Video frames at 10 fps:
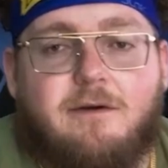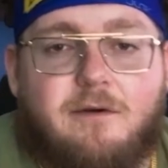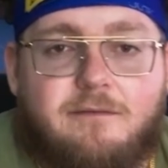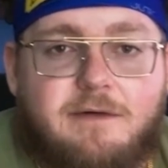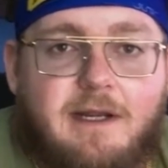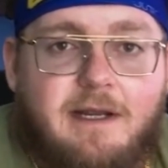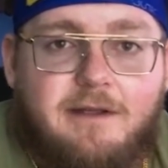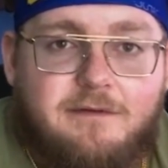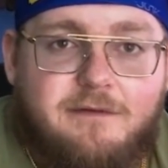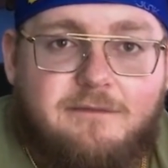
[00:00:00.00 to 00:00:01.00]

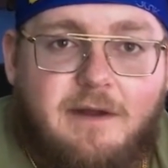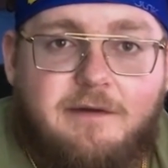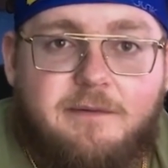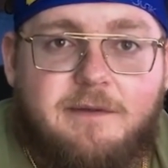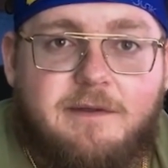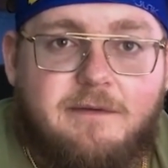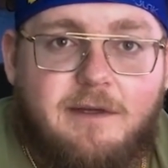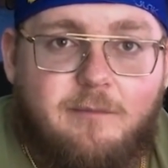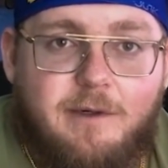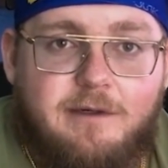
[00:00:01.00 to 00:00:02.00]
overnight you could file an appeal
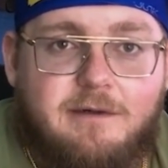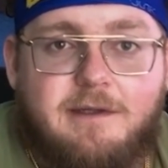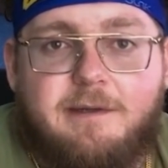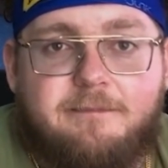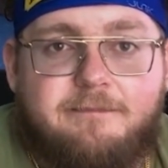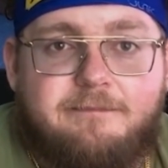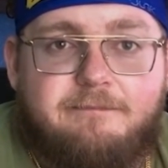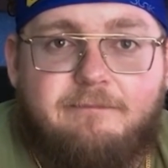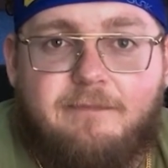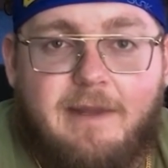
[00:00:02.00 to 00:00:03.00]
and win your claim.
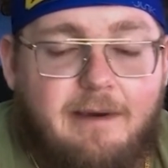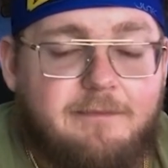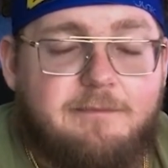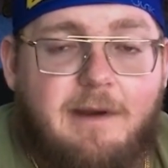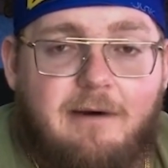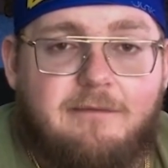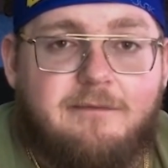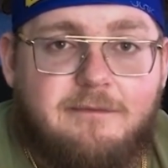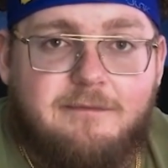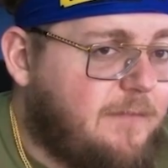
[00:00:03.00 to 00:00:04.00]
That was
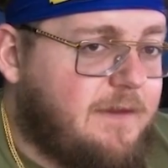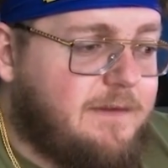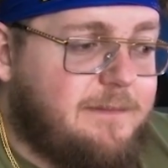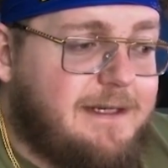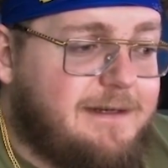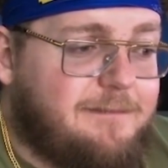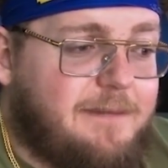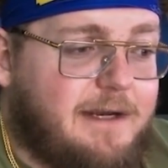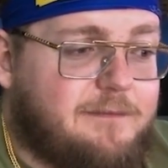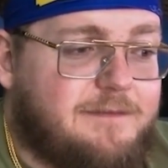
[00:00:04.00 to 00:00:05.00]
powerful. The immediate
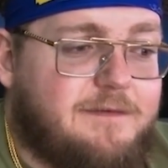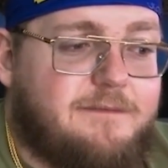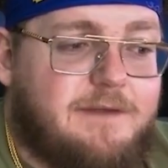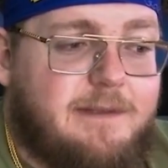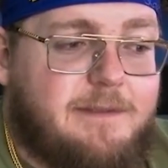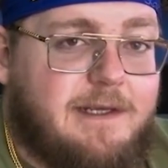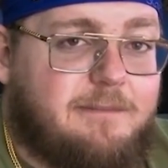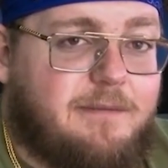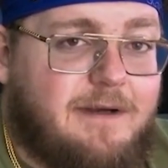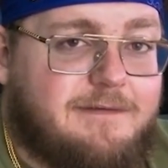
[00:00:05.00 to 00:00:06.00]
impact was that the VA
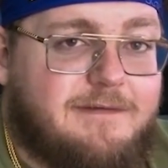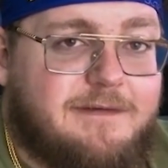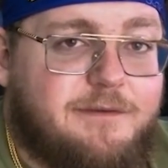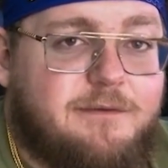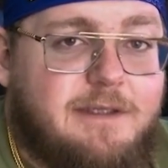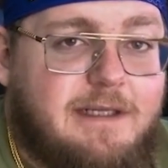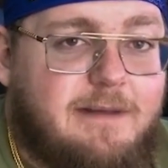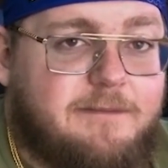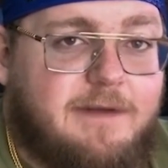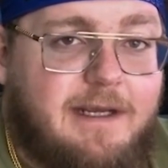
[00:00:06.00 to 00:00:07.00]
began processing new
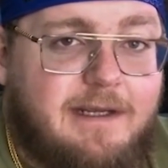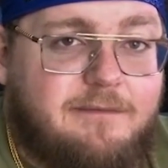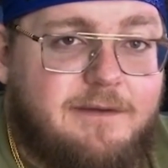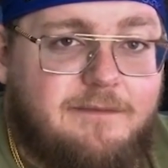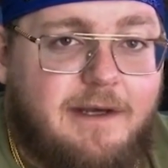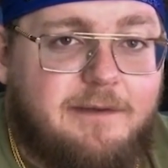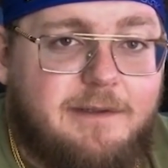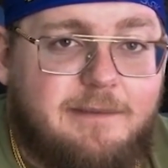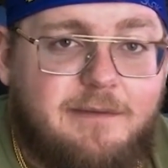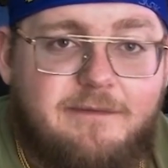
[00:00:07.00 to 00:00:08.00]
claims and
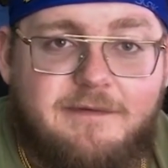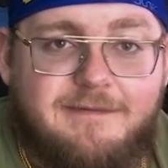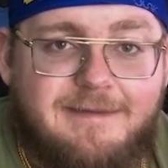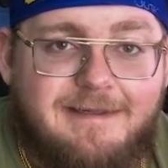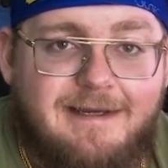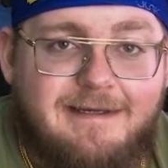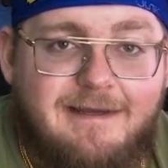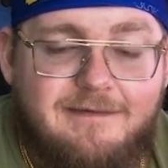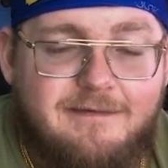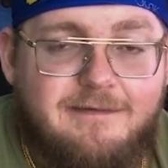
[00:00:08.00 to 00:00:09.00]
reevaluating previously denied
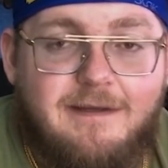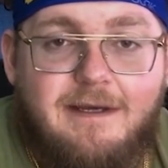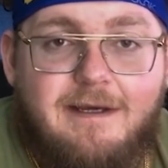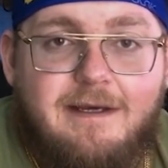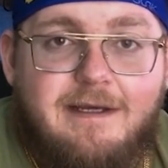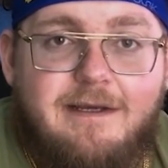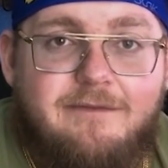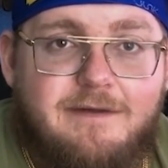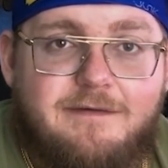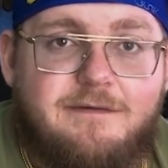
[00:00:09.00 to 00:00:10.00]
cases,
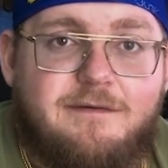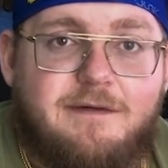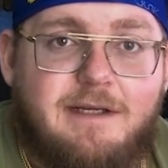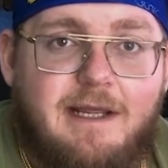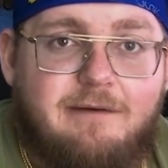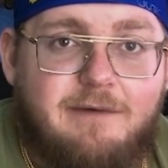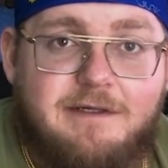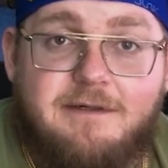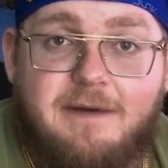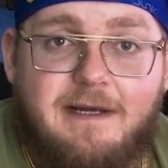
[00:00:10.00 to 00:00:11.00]
even instituting a
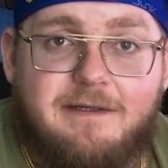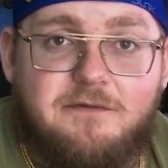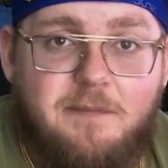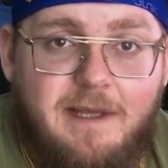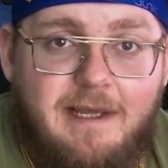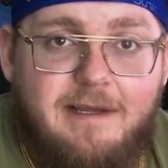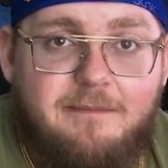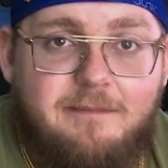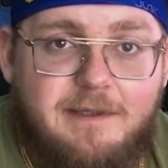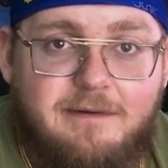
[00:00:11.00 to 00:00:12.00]
retroactive pay
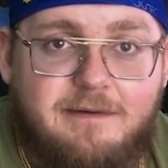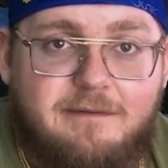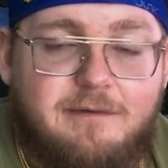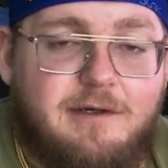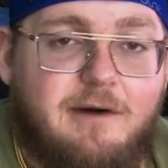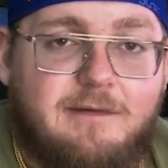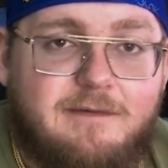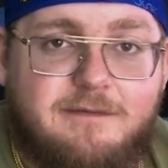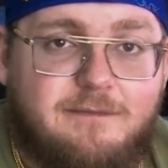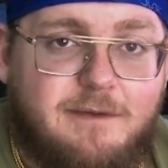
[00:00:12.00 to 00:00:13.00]
period,
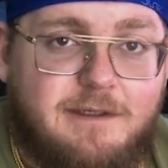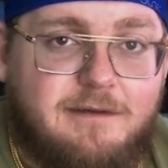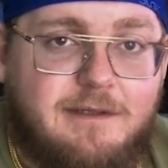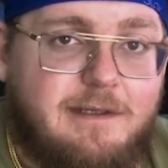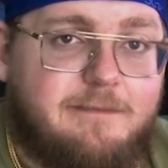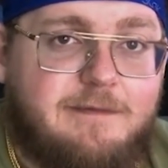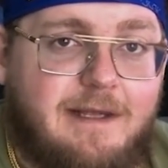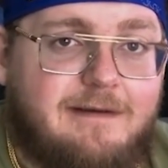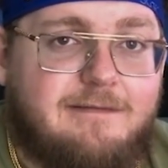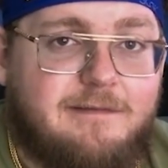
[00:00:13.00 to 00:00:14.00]
regardless of what your claim
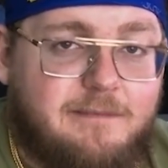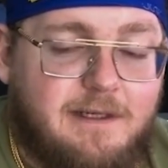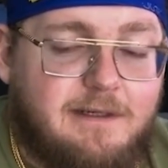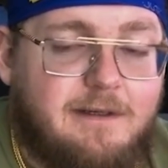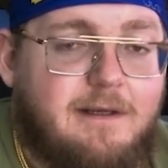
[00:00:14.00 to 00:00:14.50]
status had been.